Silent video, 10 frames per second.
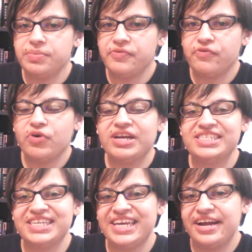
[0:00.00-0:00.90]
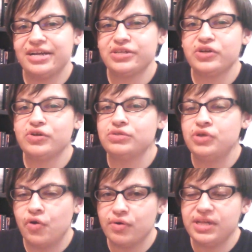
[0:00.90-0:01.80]
number 4 is a character who
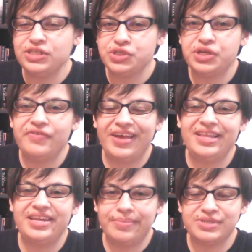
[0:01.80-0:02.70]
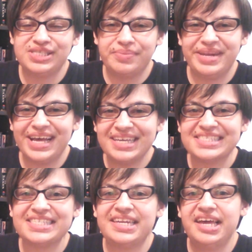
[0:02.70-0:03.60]
totally should have ended up with somebody
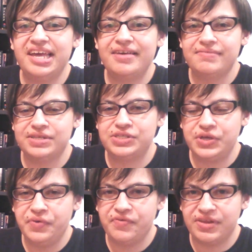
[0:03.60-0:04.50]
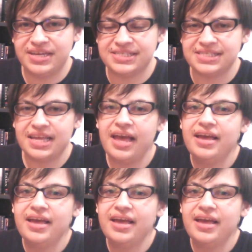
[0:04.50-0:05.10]
else, and I have 2 for this.